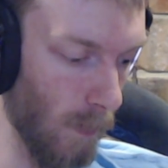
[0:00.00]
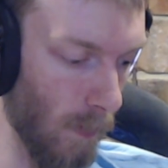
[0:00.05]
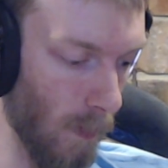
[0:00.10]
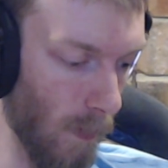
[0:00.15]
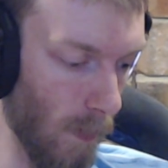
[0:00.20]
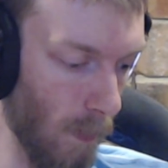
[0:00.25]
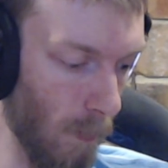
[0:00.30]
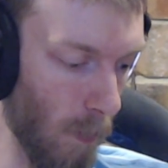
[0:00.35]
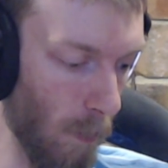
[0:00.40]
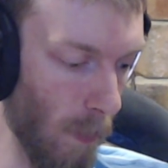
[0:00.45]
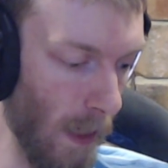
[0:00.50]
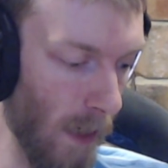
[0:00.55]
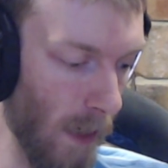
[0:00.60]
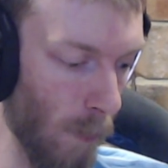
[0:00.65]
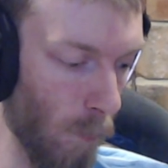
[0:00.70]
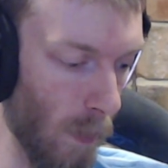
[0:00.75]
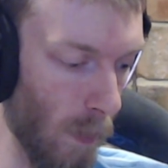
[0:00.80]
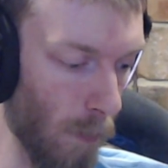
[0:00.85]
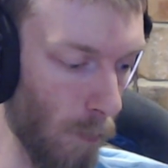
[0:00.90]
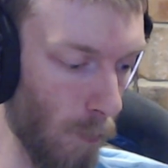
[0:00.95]
I'm
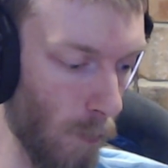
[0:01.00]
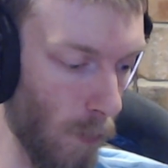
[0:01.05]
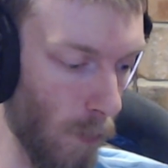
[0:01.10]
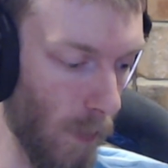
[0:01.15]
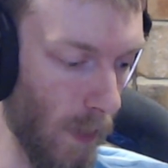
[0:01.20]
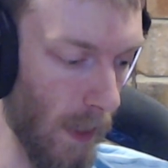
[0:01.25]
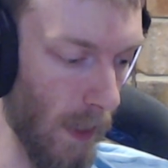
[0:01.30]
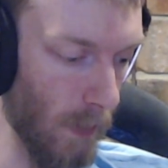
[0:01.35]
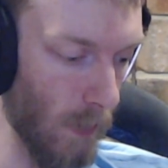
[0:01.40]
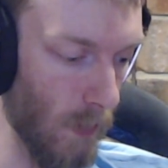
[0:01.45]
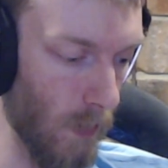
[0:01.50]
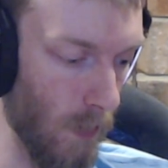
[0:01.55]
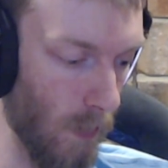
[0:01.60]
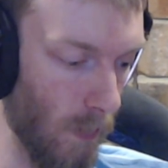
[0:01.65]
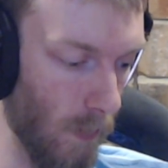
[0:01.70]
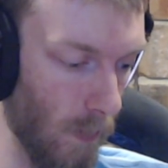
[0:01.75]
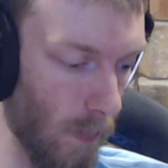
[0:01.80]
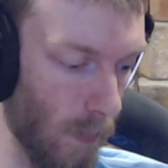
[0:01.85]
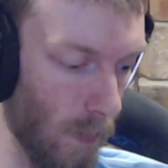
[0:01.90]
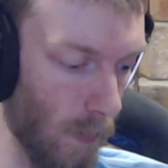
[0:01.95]
debating whether or not that's
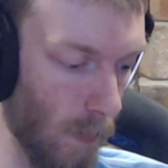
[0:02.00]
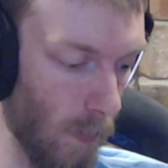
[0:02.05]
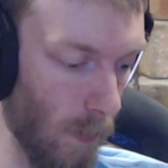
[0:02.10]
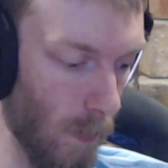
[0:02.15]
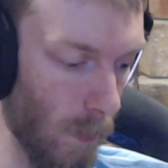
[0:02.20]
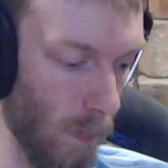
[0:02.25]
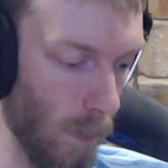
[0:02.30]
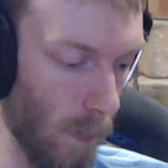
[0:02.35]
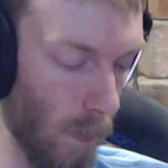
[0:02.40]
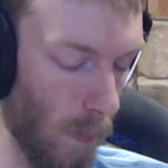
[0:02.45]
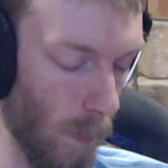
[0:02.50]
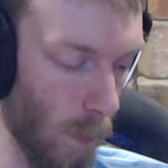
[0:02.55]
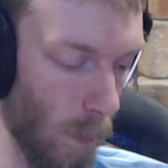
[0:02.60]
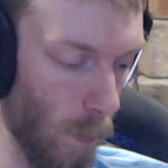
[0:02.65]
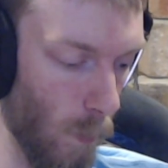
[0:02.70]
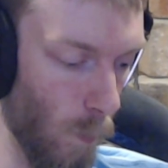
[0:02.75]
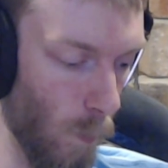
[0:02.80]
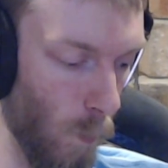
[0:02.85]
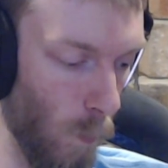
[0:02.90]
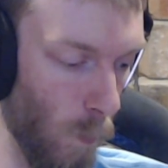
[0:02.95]

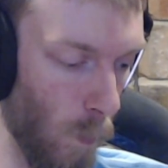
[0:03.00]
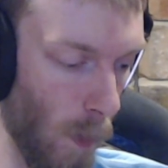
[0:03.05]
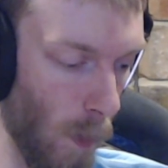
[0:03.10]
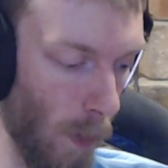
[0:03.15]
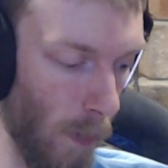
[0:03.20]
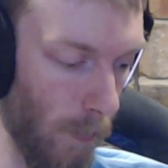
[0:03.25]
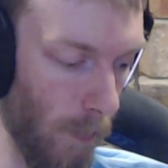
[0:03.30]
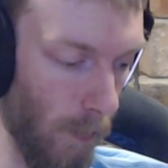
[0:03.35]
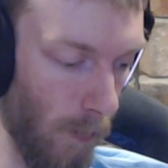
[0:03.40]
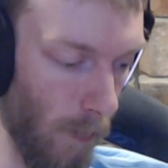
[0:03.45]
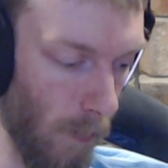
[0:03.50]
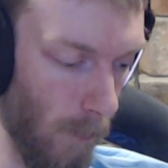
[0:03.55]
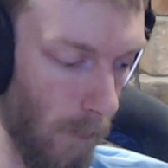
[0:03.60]
worth it.